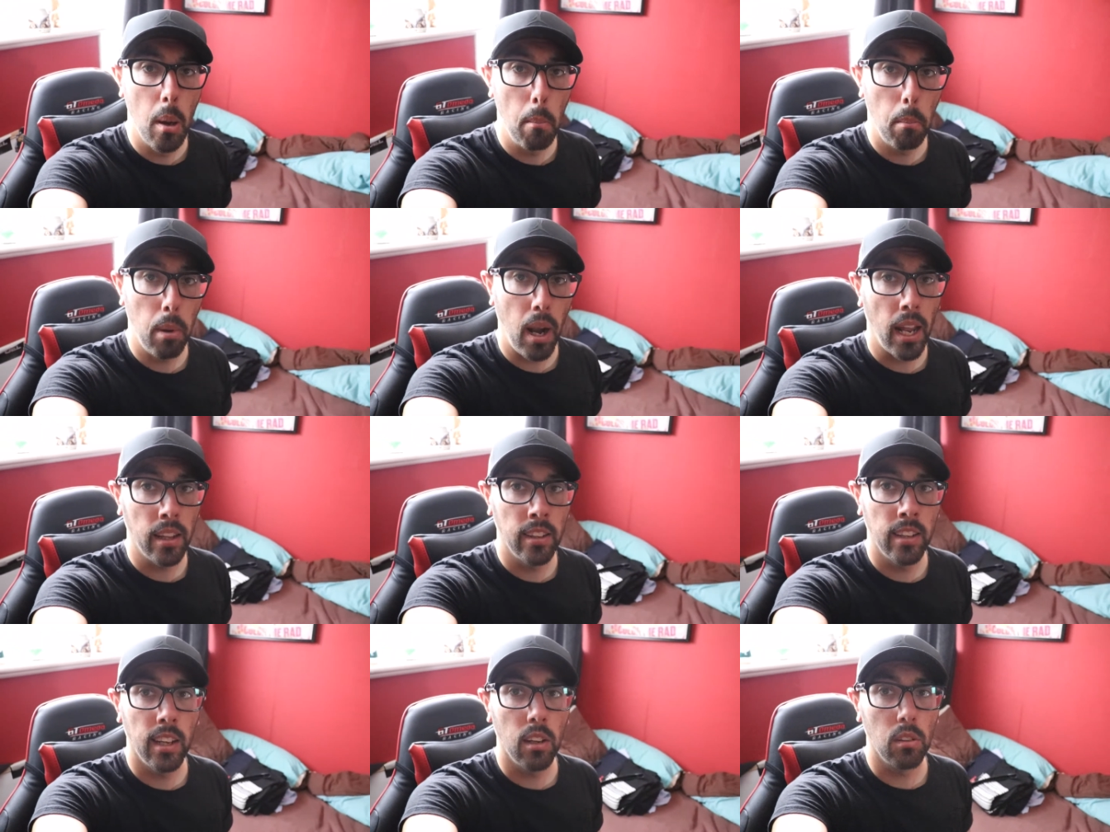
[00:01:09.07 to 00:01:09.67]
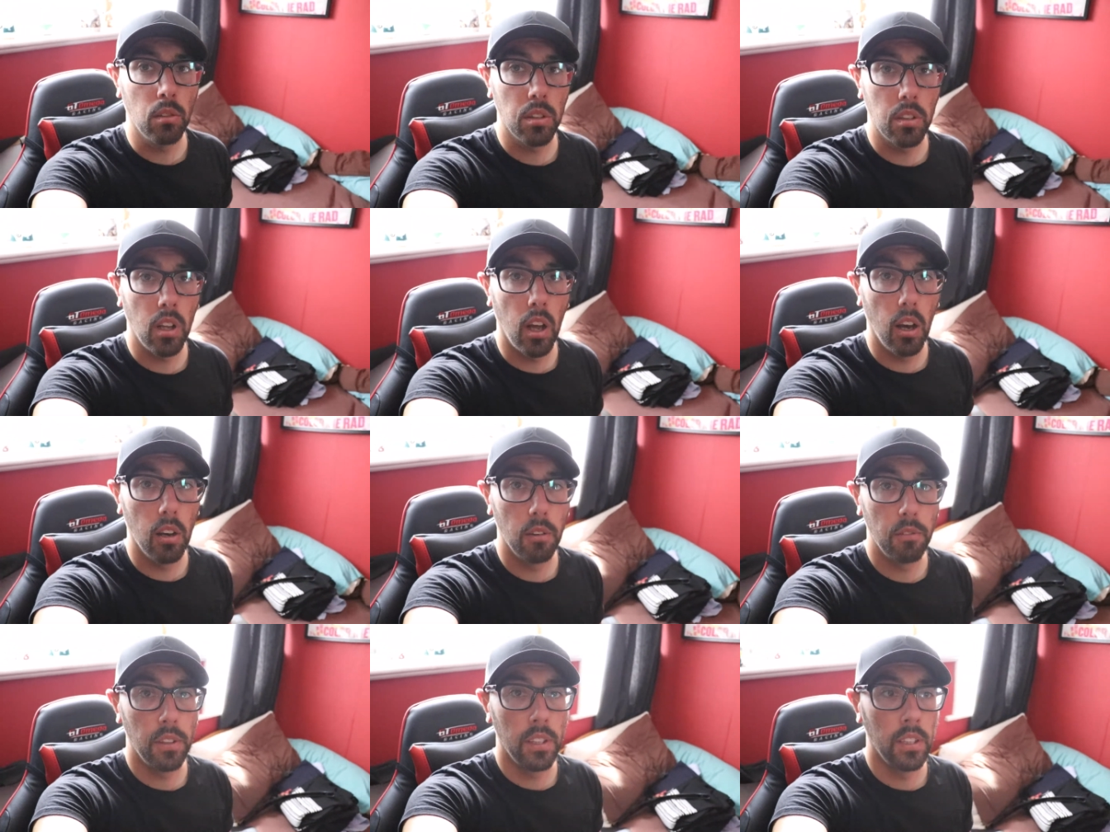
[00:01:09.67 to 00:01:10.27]
planning out
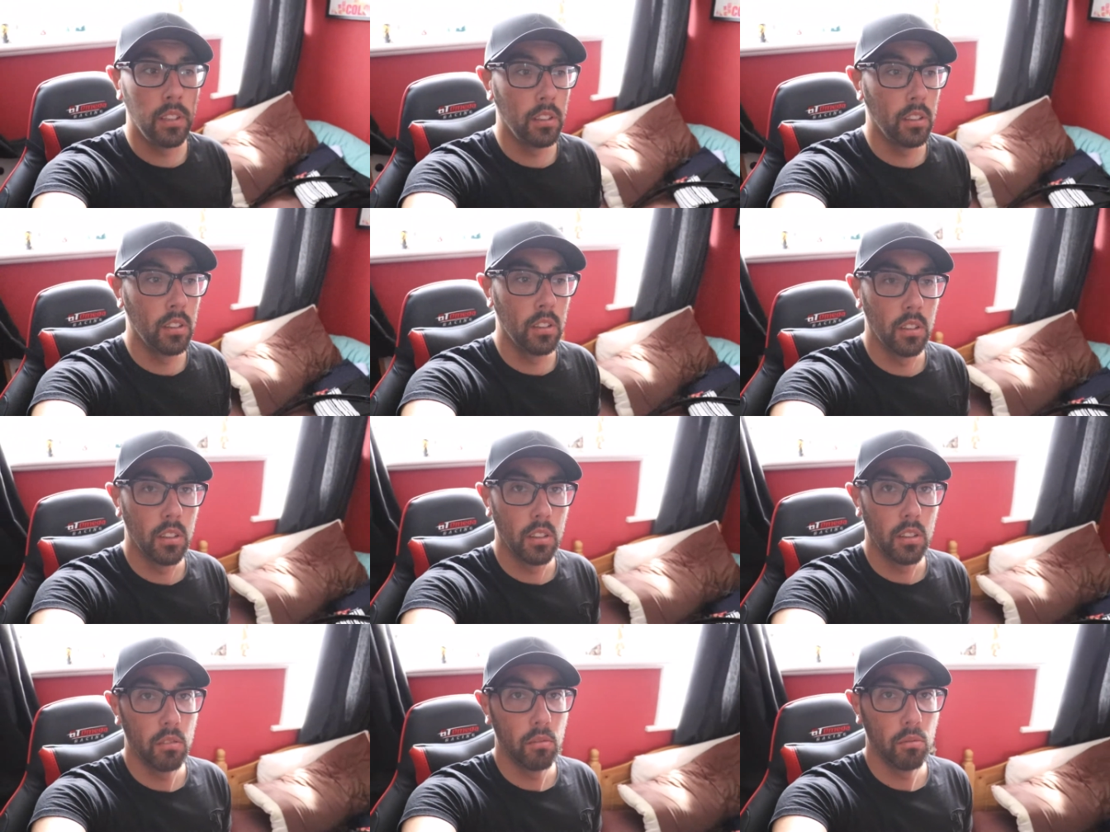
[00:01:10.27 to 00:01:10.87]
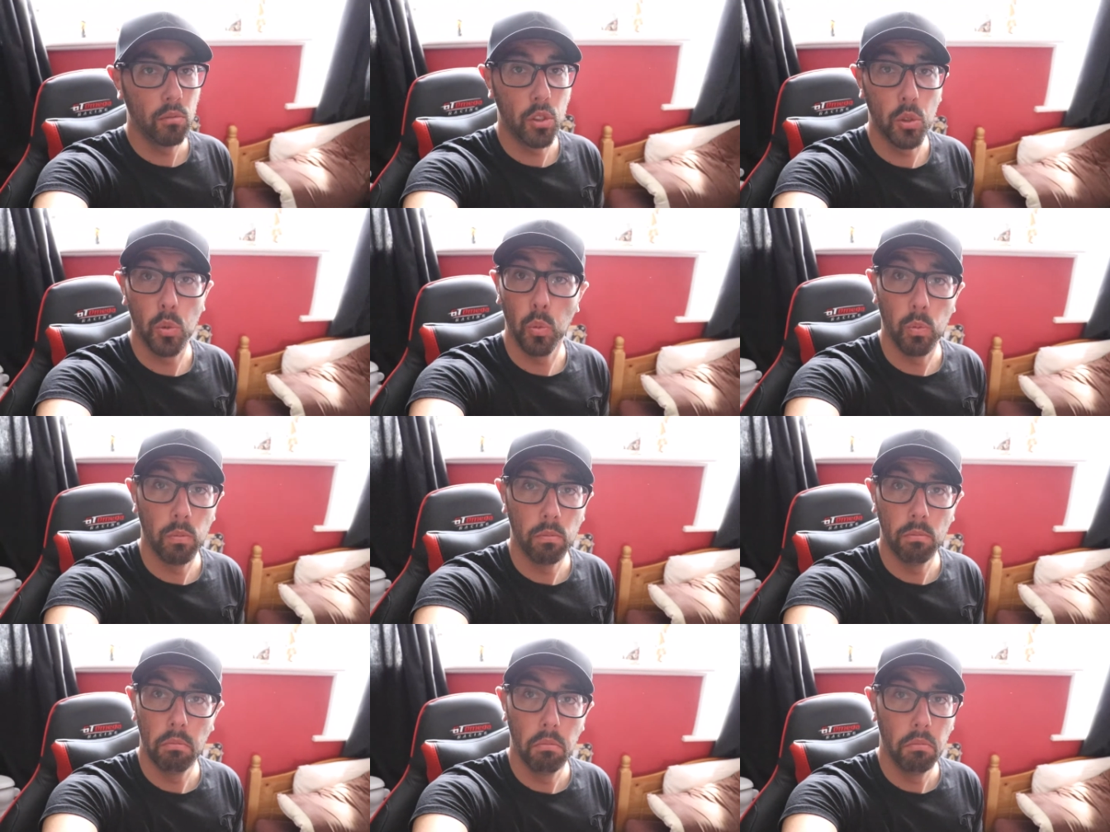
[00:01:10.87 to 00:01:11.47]
stuff and just
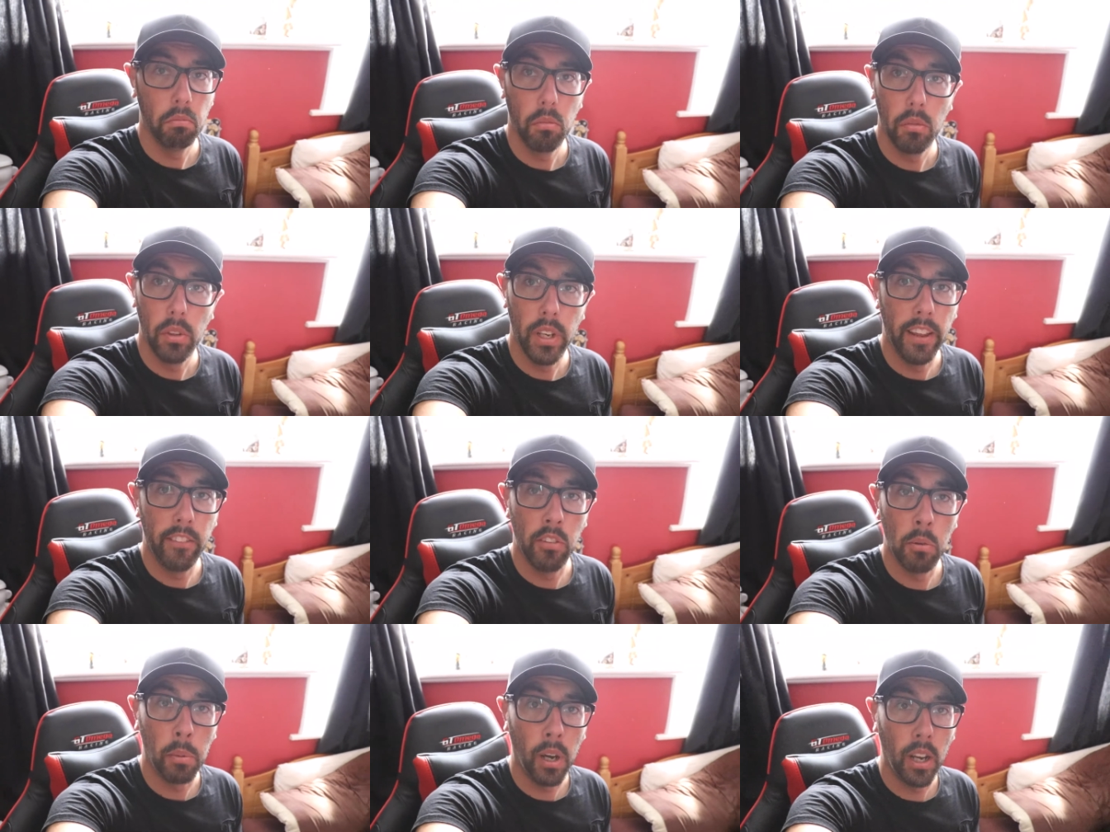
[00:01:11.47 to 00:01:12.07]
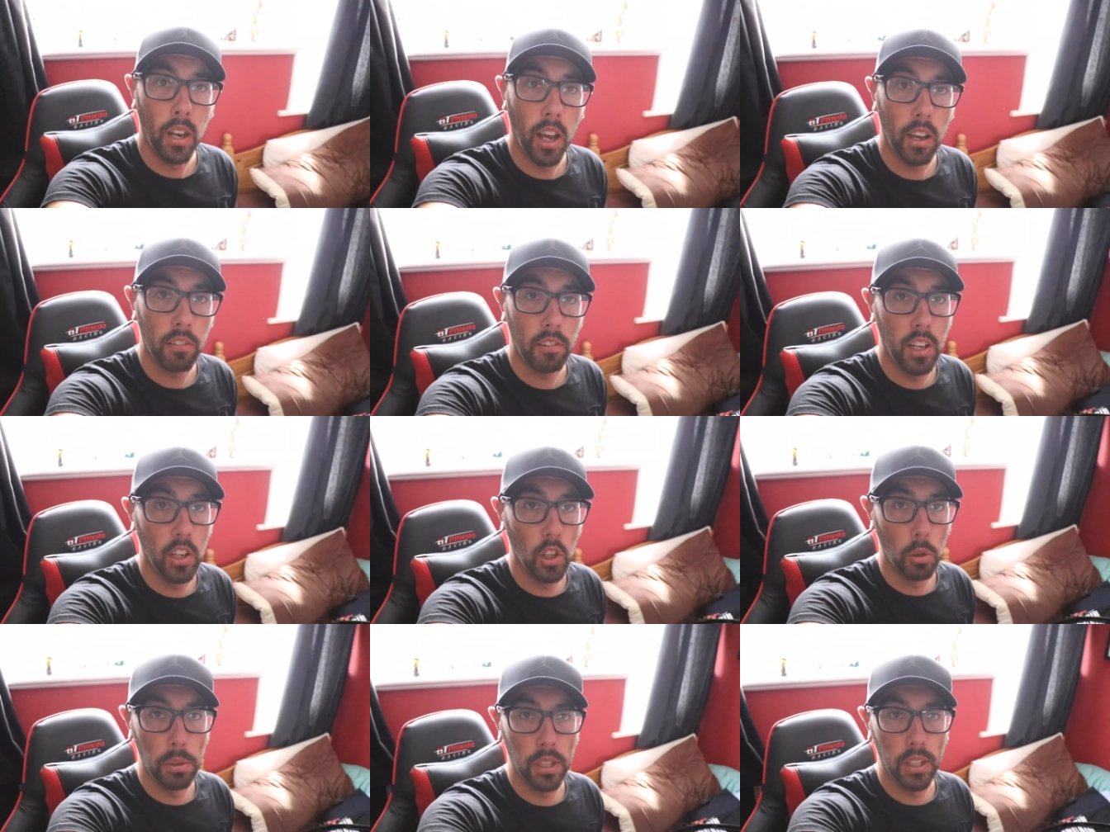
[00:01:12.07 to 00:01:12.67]
living my life a
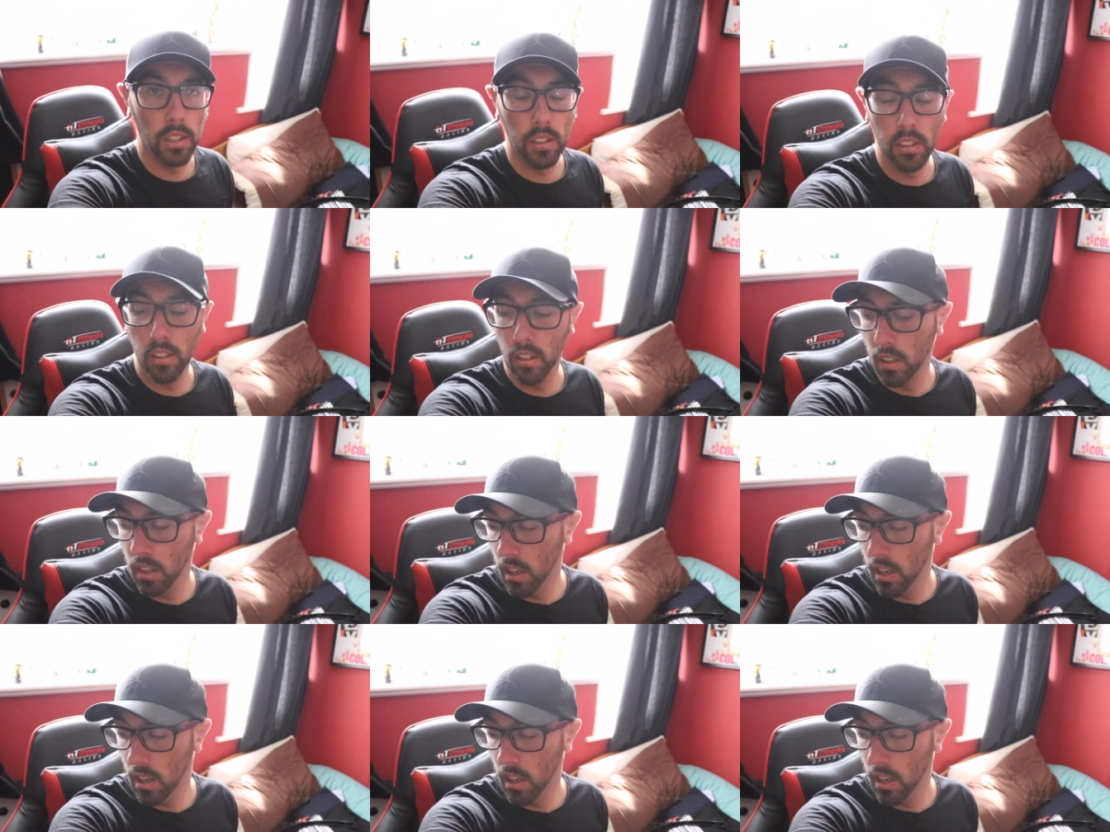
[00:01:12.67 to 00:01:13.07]
little bit.